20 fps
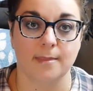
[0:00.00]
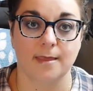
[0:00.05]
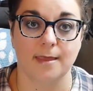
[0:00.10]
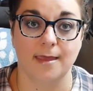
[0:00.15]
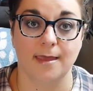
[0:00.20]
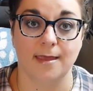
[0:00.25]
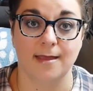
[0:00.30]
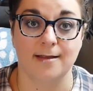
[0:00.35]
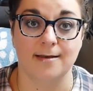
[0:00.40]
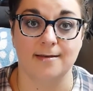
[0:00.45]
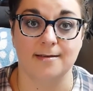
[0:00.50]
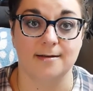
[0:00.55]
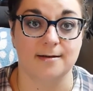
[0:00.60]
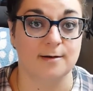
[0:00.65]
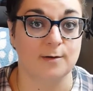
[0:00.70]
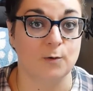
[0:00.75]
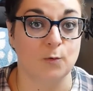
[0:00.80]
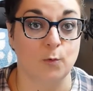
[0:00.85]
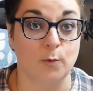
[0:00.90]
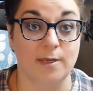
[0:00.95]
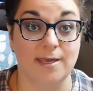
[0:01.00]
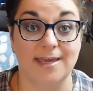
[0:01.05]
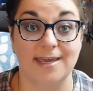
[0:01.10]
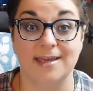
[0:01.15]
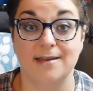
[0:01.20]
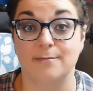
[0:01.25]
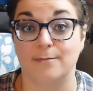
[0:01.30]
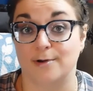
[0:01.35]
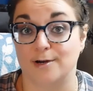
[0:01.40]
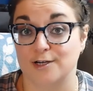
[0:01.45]
And we
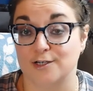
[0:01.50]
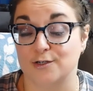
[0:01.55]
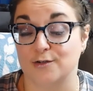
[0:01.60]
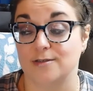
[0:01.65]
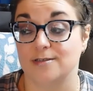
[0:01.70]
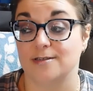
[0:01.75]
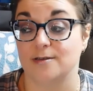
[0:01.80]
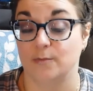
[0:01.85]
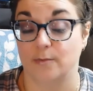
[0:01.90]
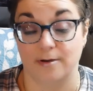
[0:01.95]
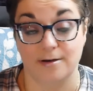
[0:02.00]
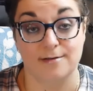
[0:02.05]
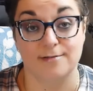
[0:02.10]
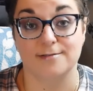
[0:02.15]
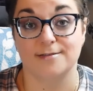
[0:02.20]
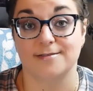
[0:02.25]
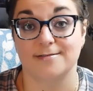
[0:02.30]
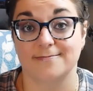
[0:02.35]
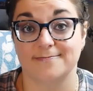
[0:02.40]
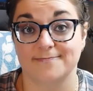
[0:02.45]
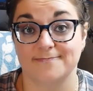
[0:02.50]
hit Marshalls and Winners.